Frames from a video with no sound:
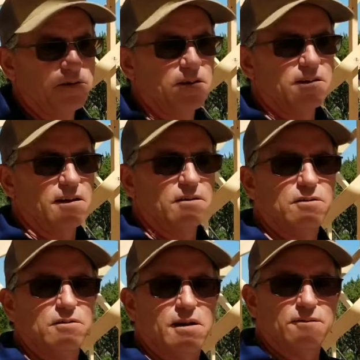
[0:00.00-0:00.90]
then they
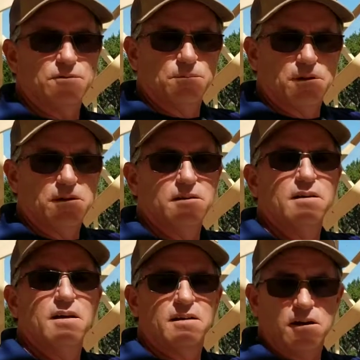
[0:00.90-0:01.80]
all have to be
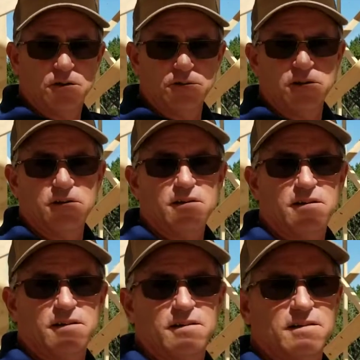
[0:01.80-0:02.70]
coated
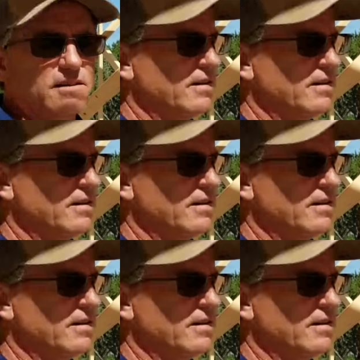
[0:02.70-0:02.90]
and